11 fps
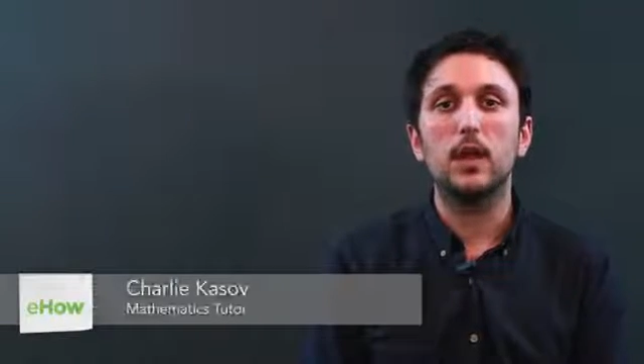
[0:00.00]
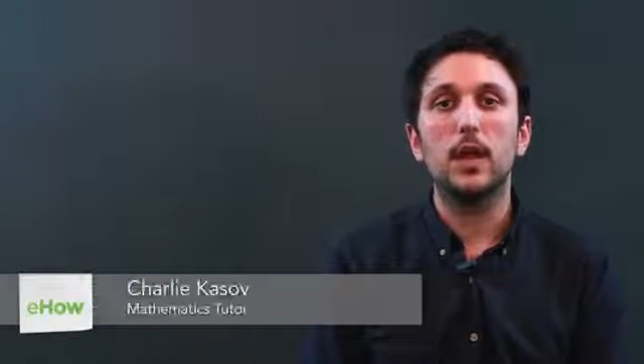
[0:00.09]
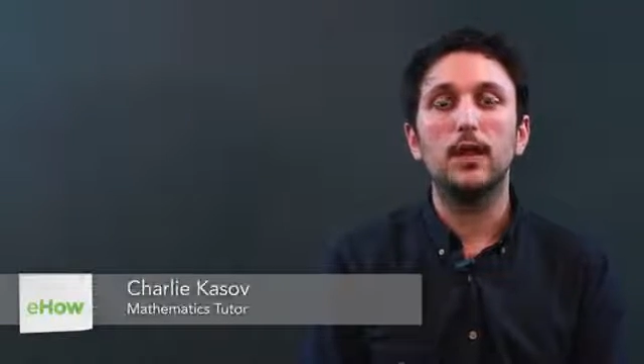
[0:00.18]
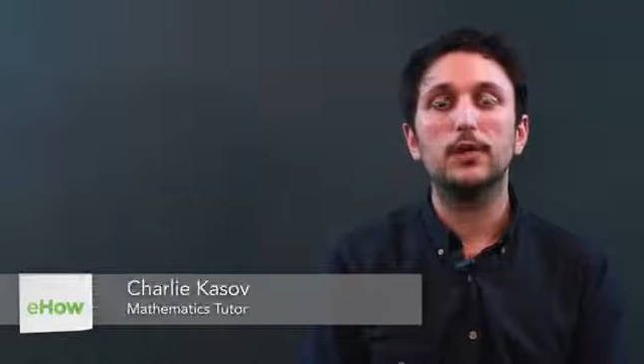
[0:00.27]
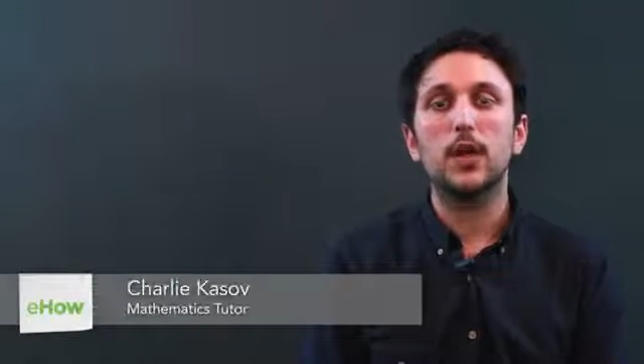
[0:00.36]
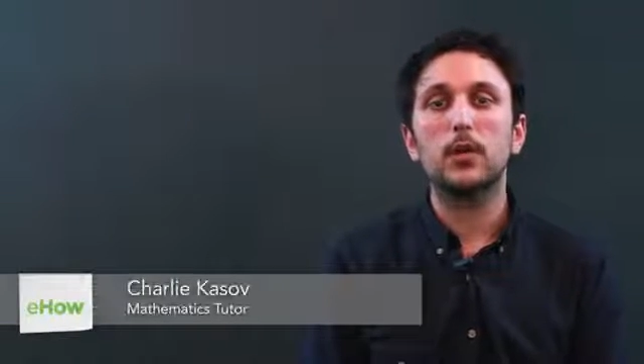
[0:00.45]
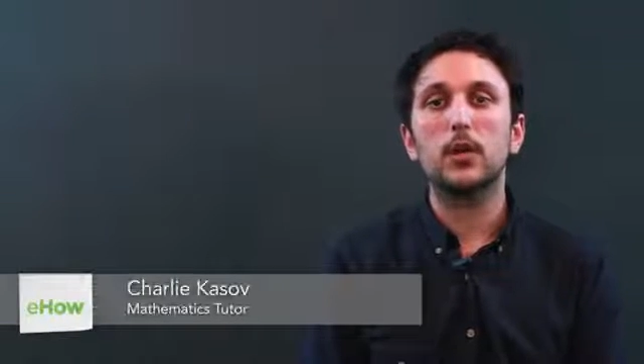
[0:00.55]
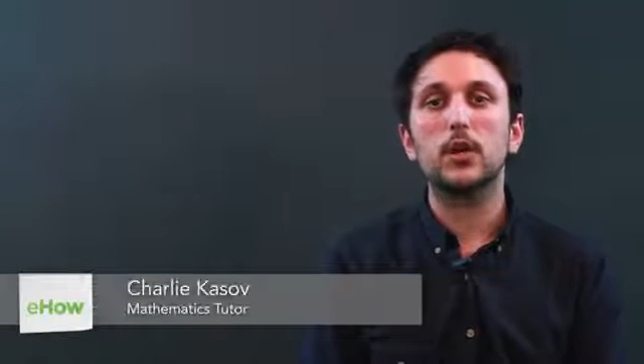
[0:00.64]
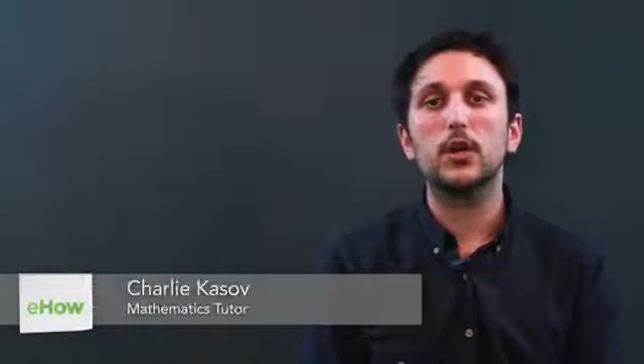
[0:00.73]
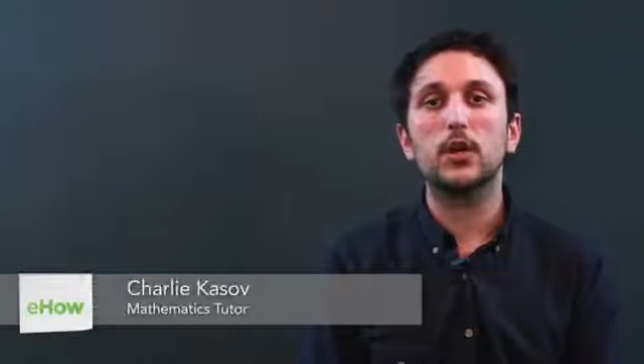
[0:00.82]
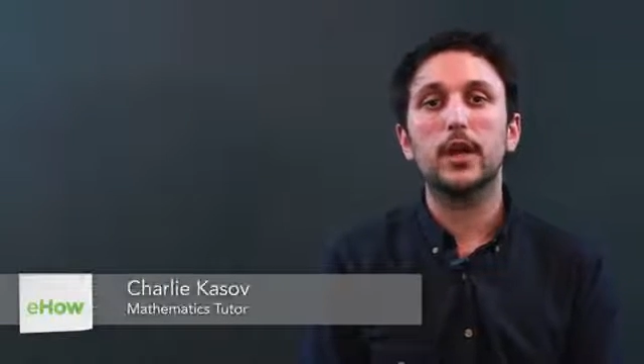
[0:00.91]
and today we're going
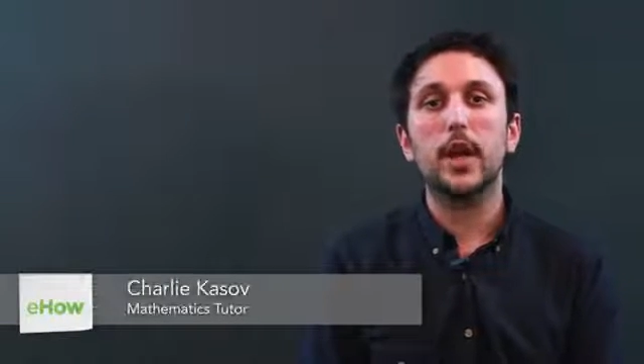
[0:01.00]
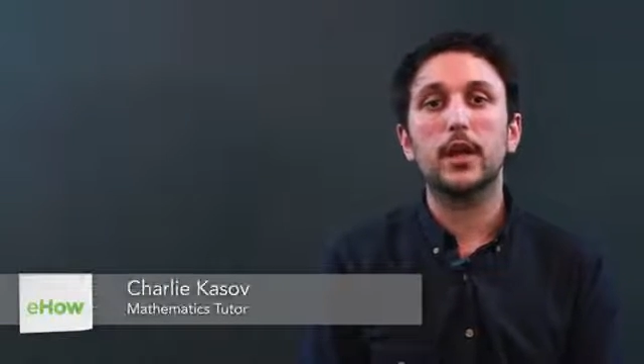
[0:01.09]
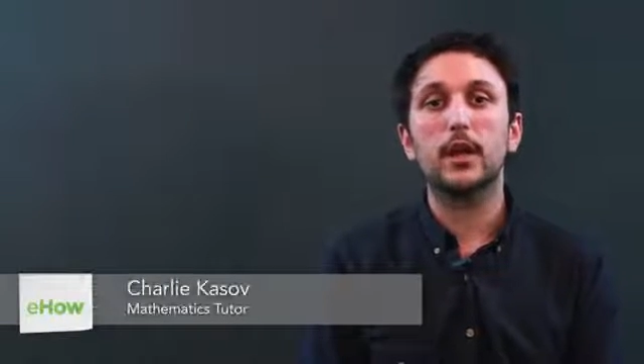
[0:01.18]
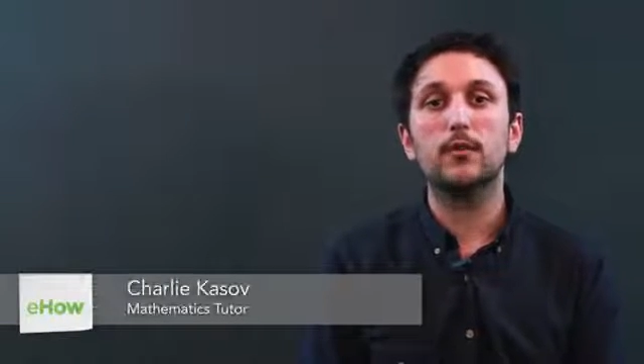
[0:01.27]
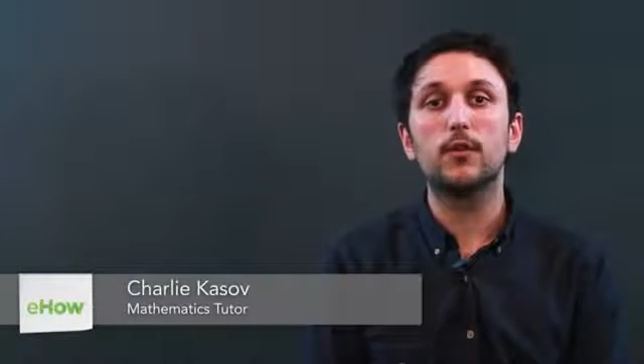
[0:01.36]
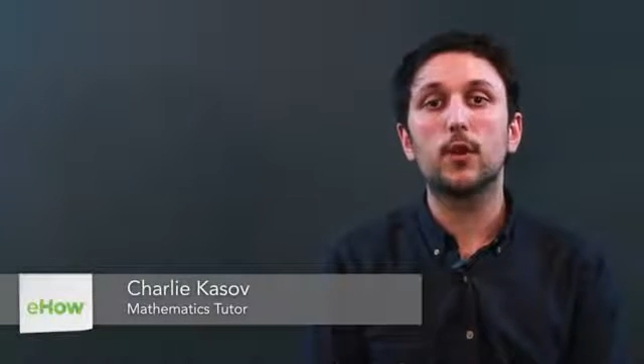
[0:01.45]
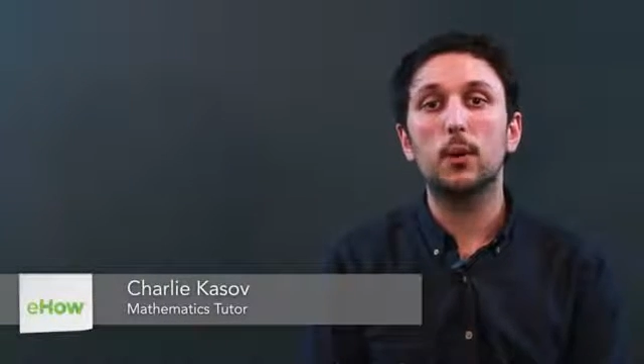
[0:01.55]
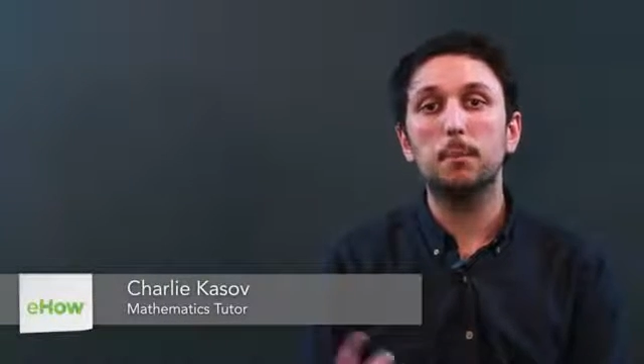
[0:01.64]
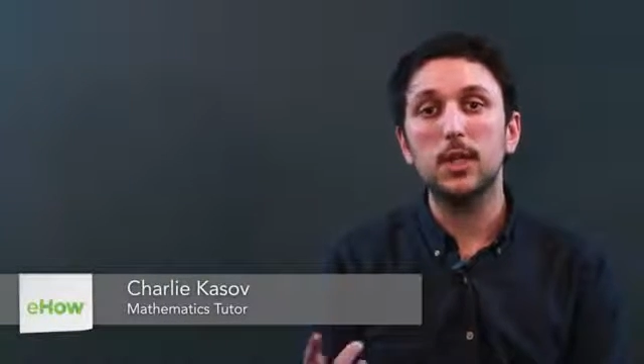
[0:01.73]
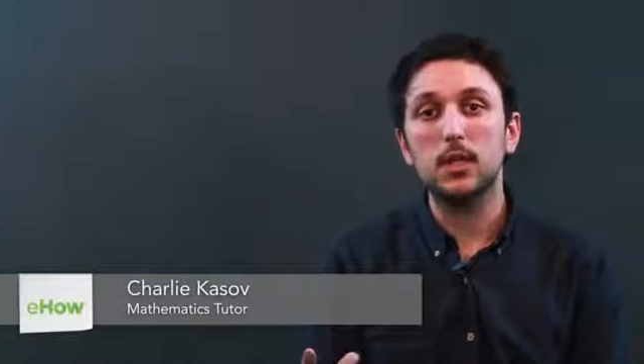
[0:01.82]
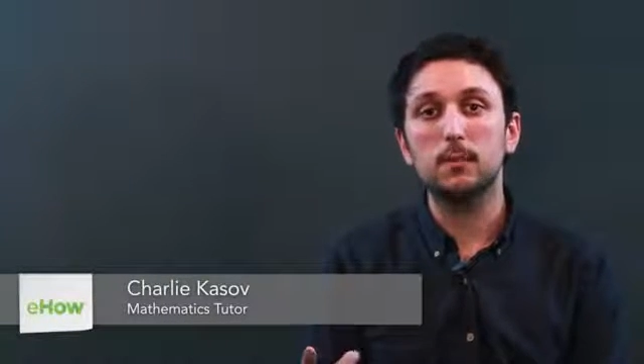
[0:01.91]
to learn how to convert
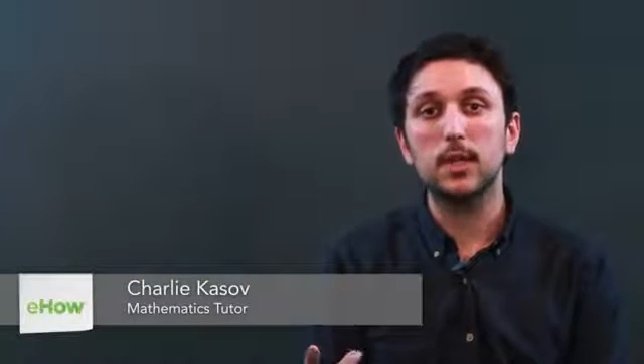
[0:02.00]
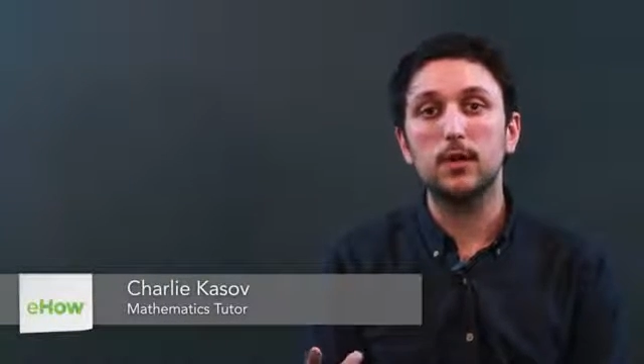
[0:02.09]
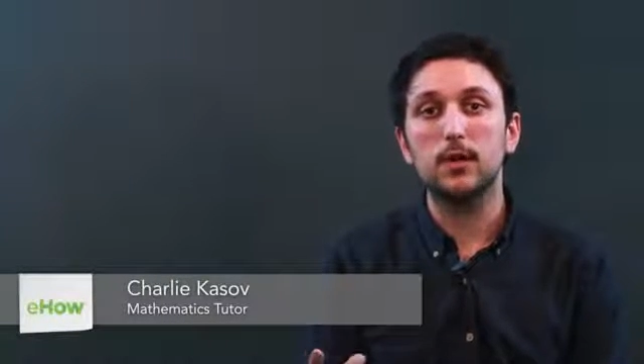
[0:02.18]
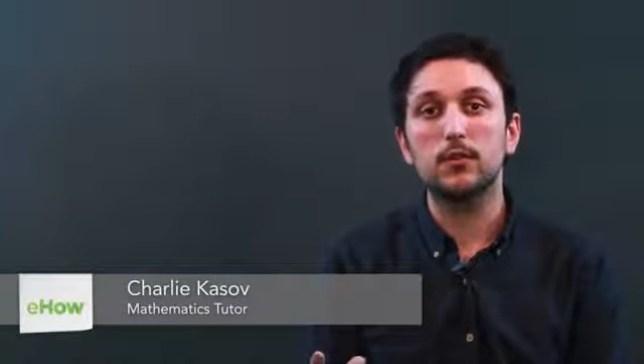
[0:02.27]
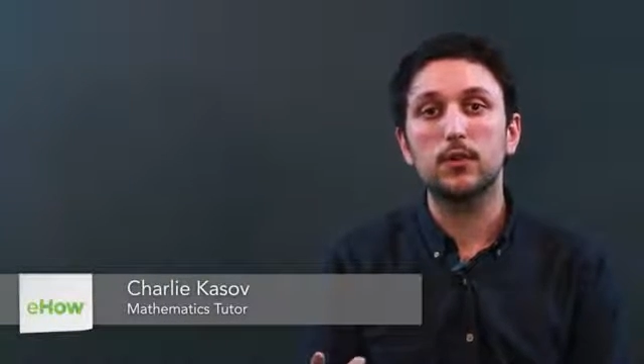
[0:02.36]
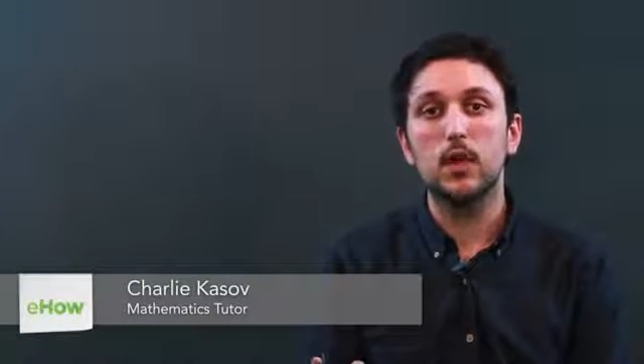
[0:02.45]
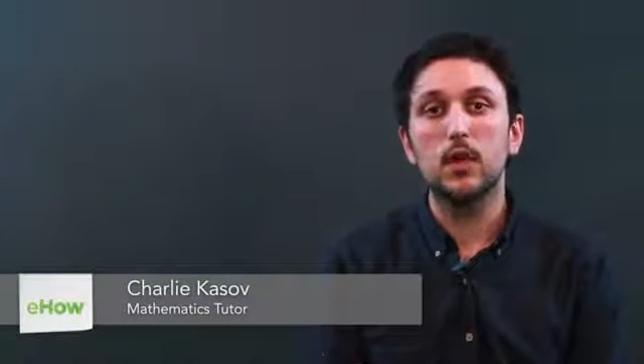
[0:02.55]
millimeters